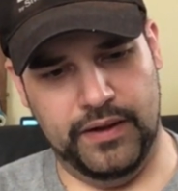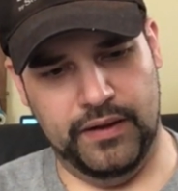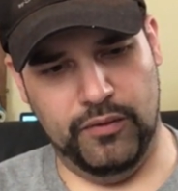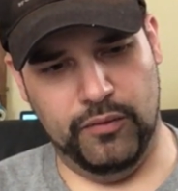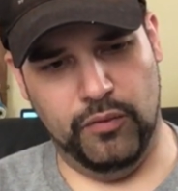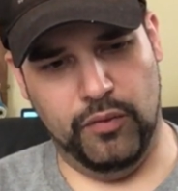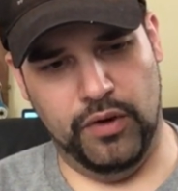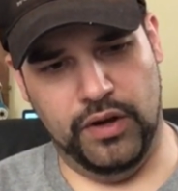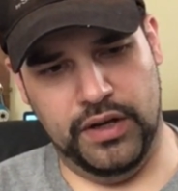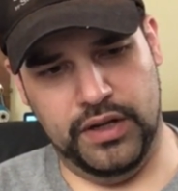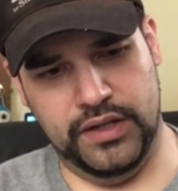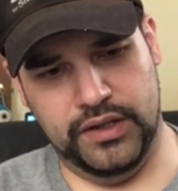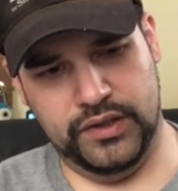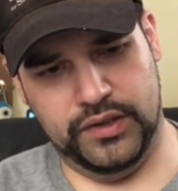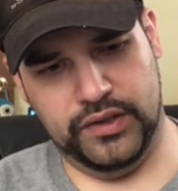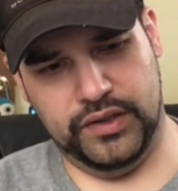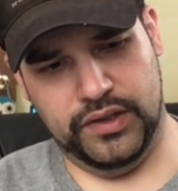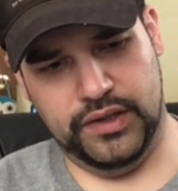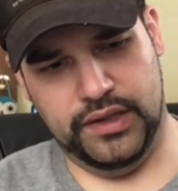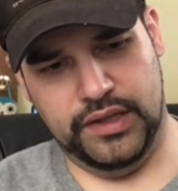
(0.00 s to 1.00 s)

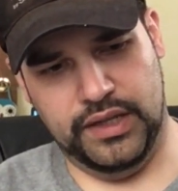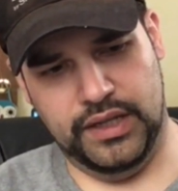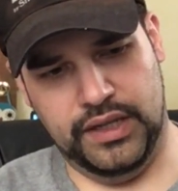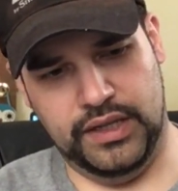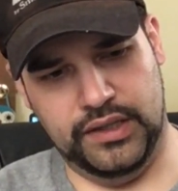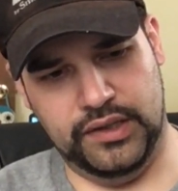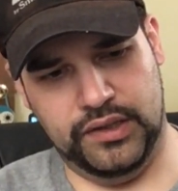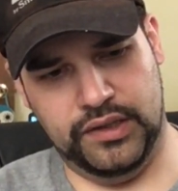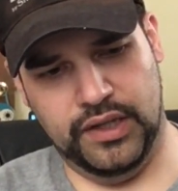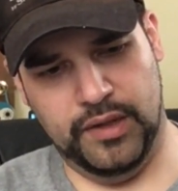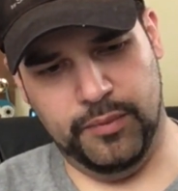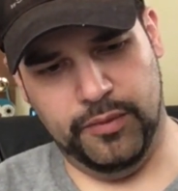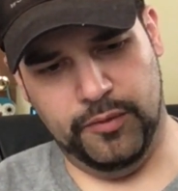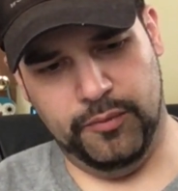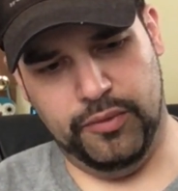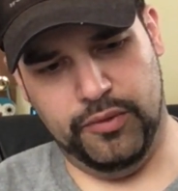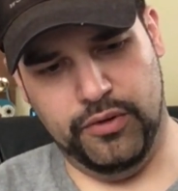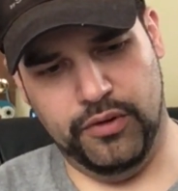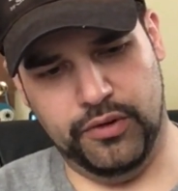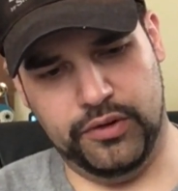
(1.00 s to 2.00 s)
was the zipper
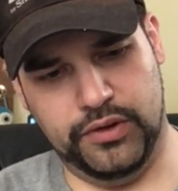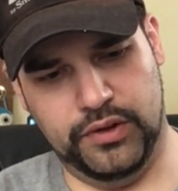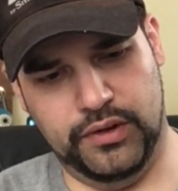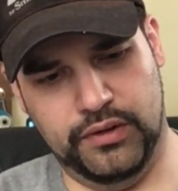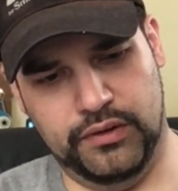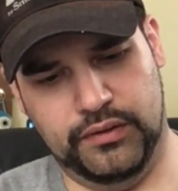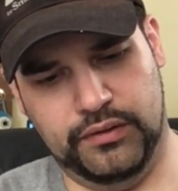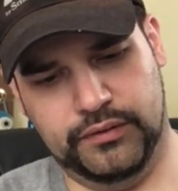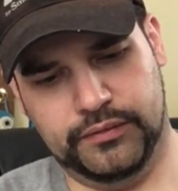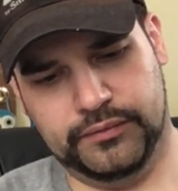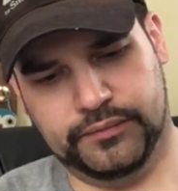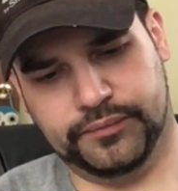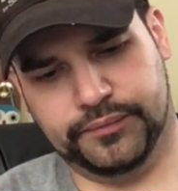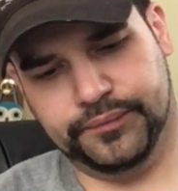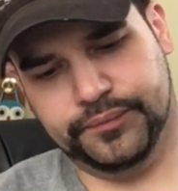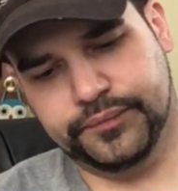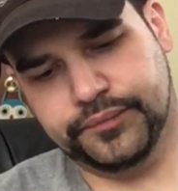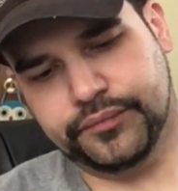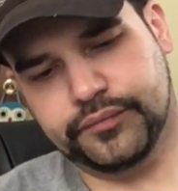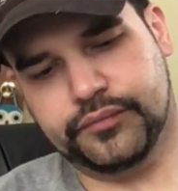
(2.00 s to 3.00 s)
portion.
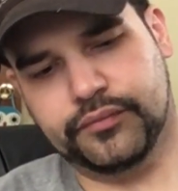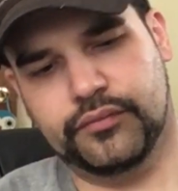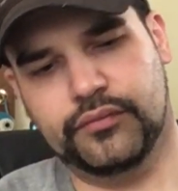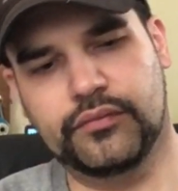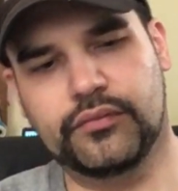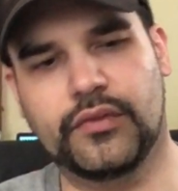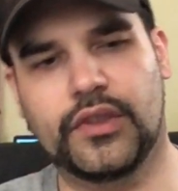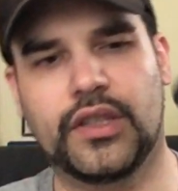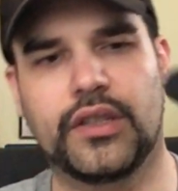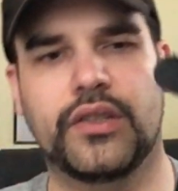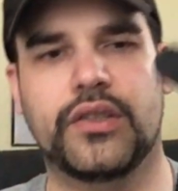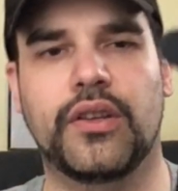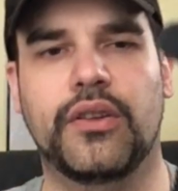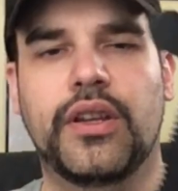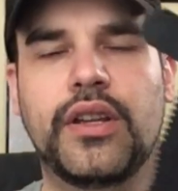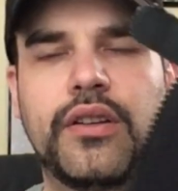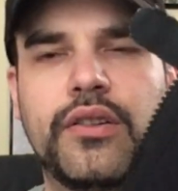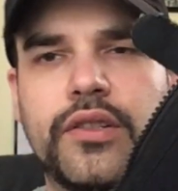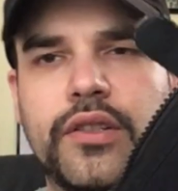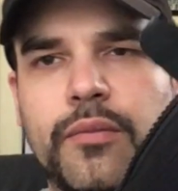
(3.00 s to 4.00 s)
So
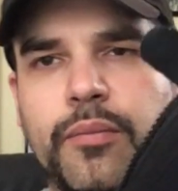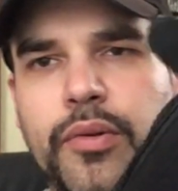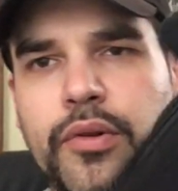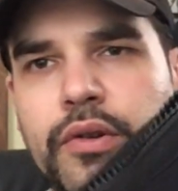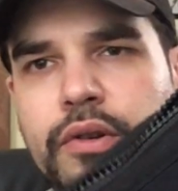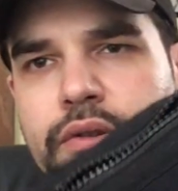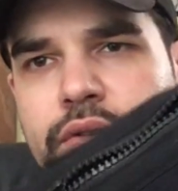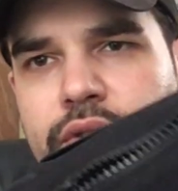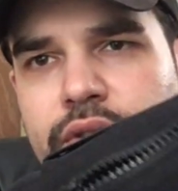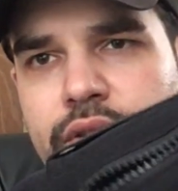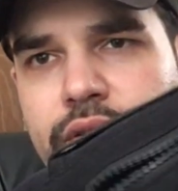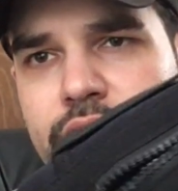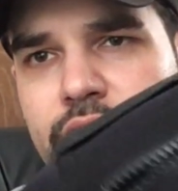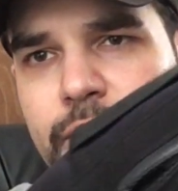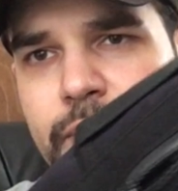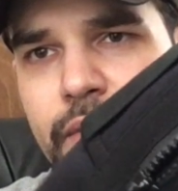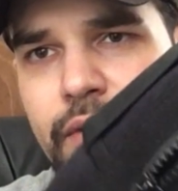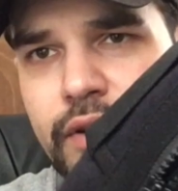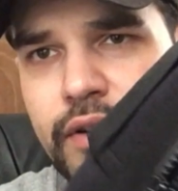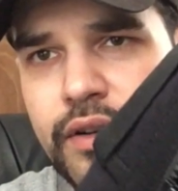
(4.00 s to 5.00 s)
here's the portion of
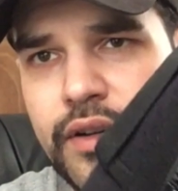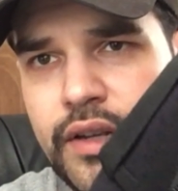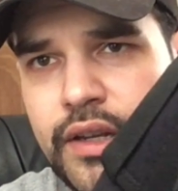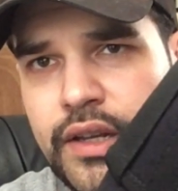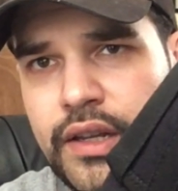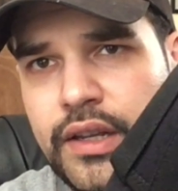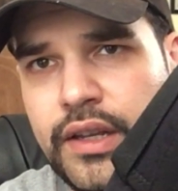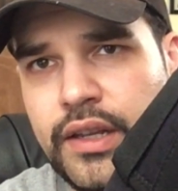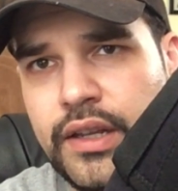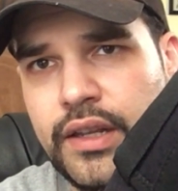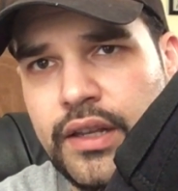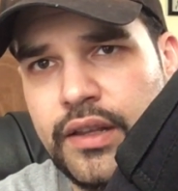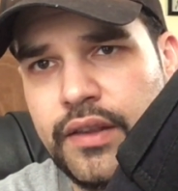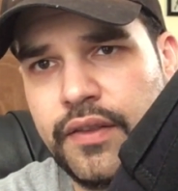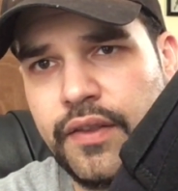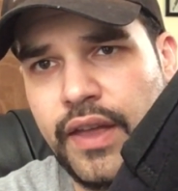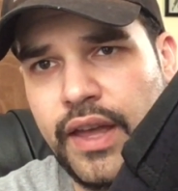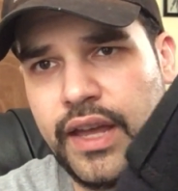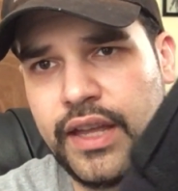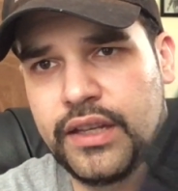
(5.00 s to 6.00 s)
zipper
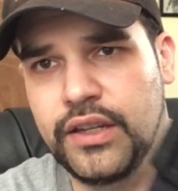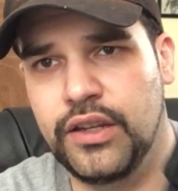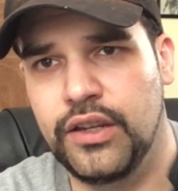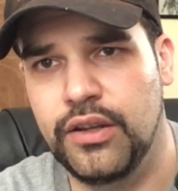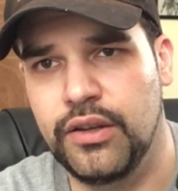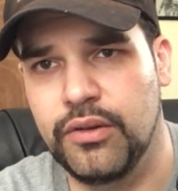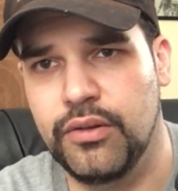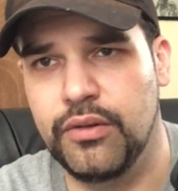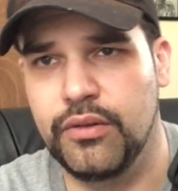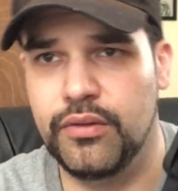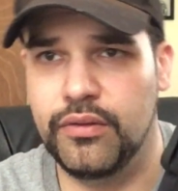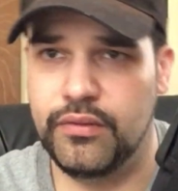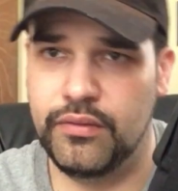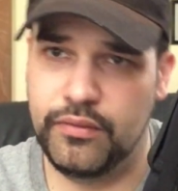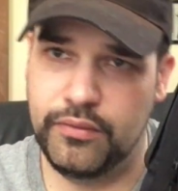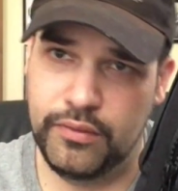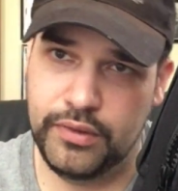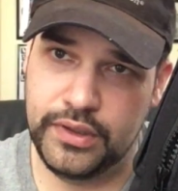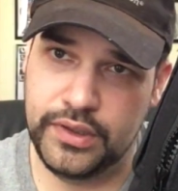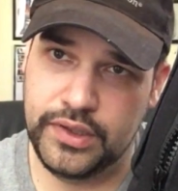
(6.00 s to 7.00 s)
that you
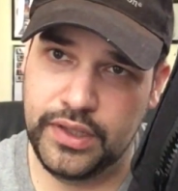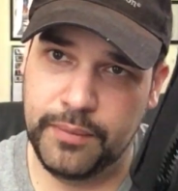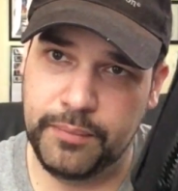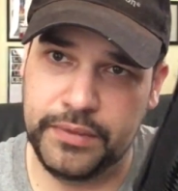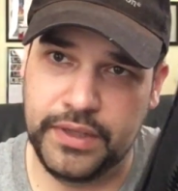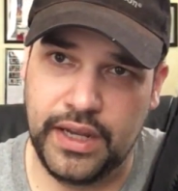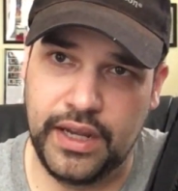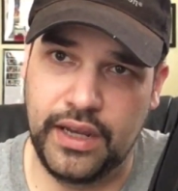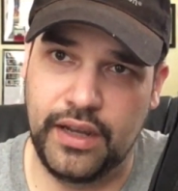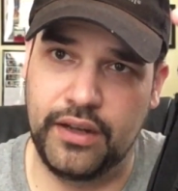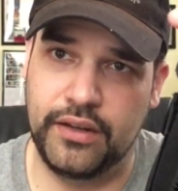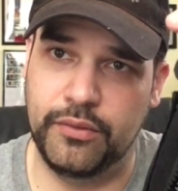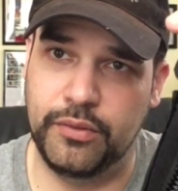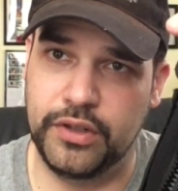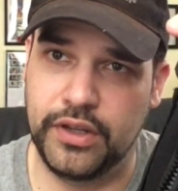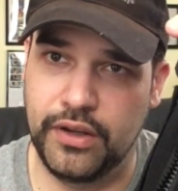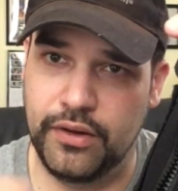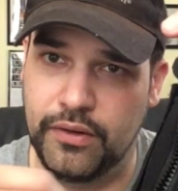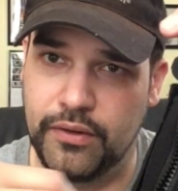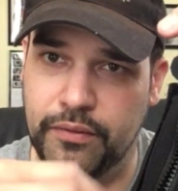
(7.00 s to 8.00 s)
would zip down. It would
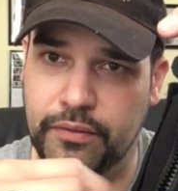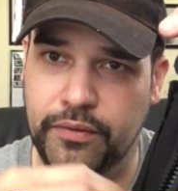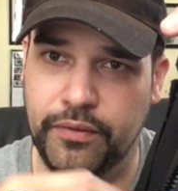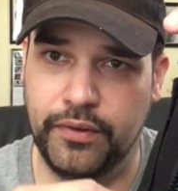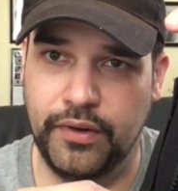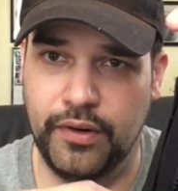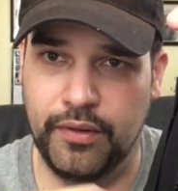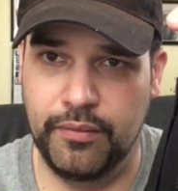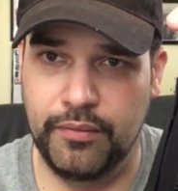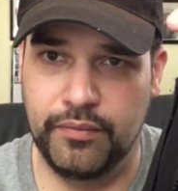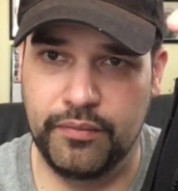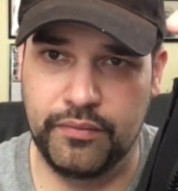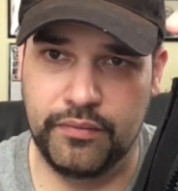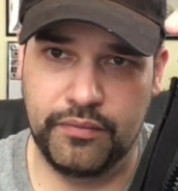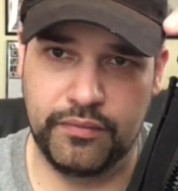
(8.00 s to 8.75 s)
go from